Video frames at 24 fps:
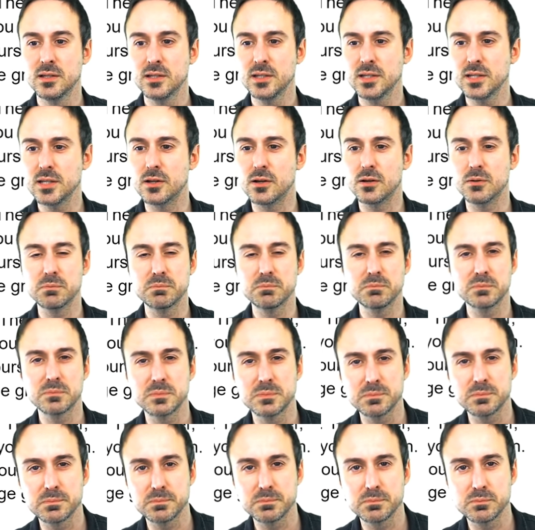you know,
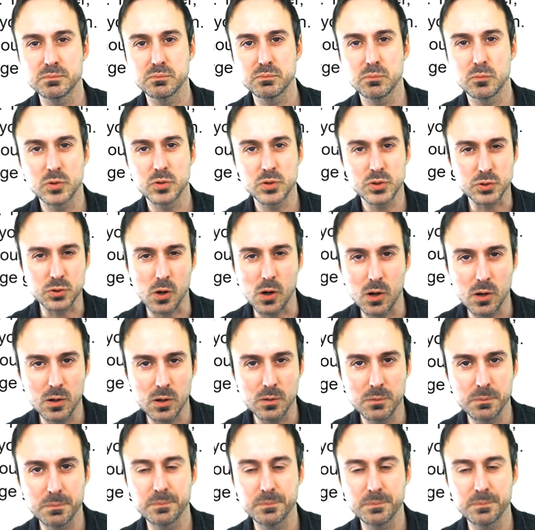strong,